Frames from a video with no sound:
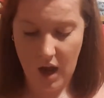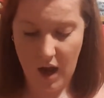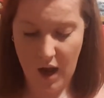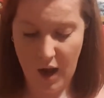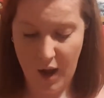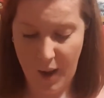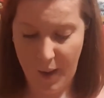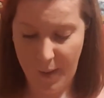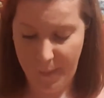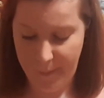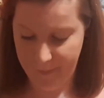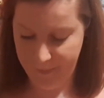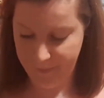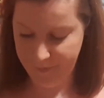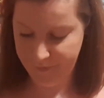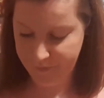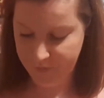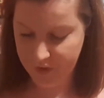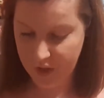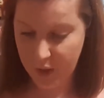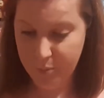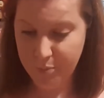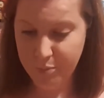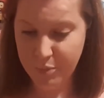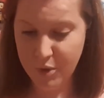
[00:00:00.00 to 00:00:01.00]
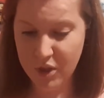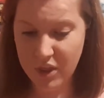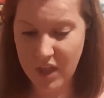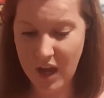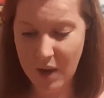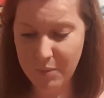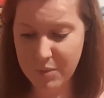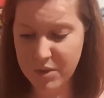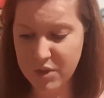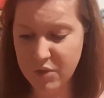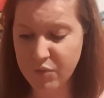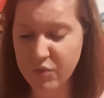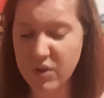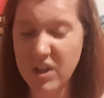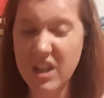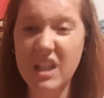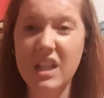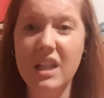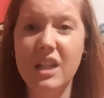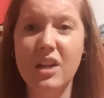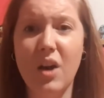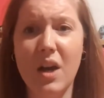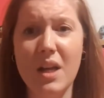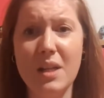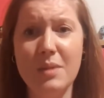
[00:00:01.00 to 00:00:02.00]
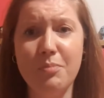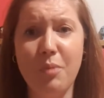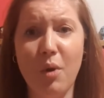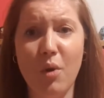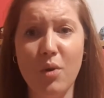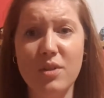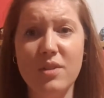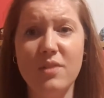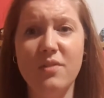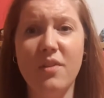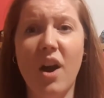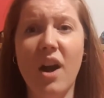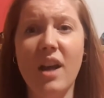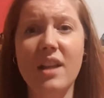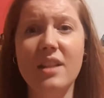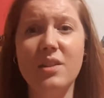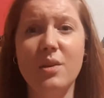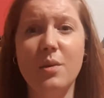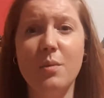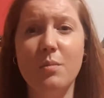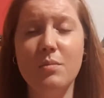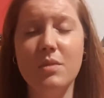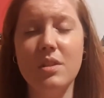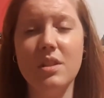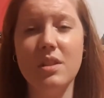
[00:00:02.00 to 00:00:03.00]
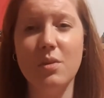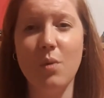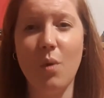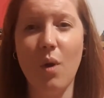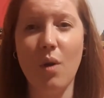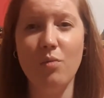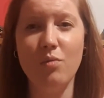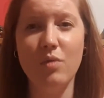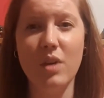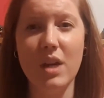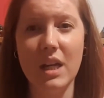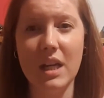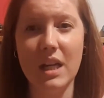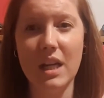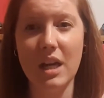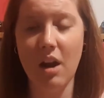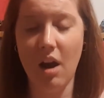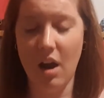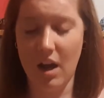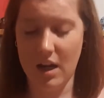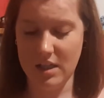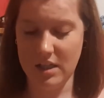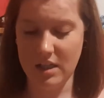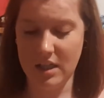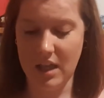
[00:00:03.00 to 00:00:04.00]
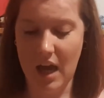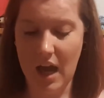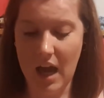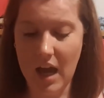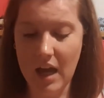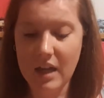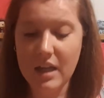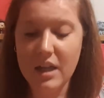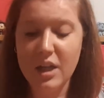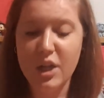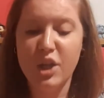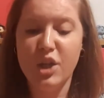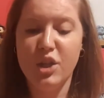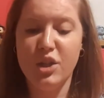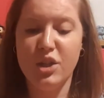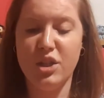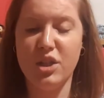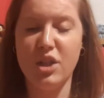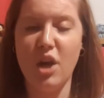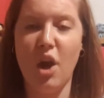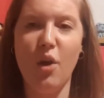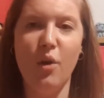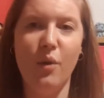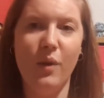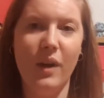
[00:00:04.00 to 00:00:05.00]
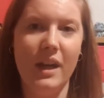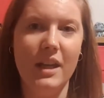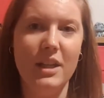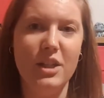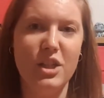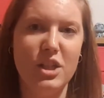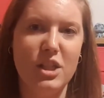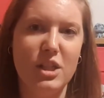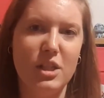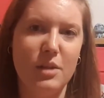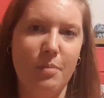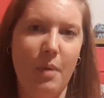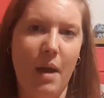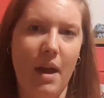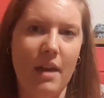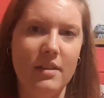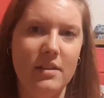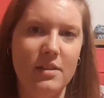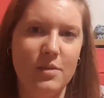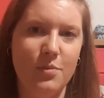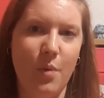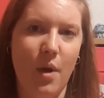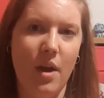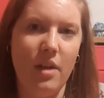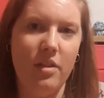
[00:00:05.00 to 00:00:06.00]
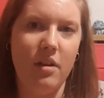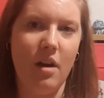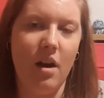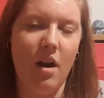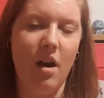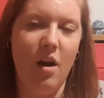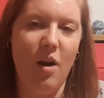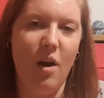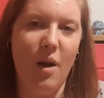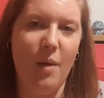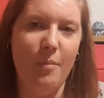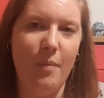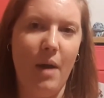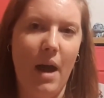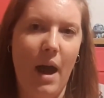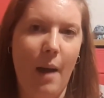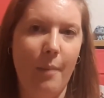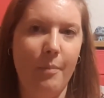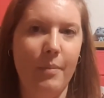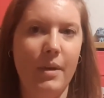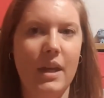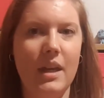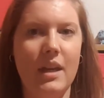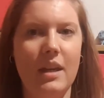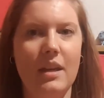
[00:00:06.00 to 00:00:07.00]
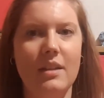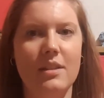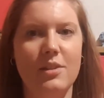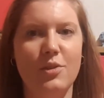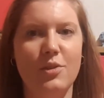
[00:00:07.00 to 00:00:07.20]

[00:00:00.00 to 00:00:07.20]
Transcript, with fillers: Um, but that was a really nice box of items so I really liked that so it just depends whether I'm happy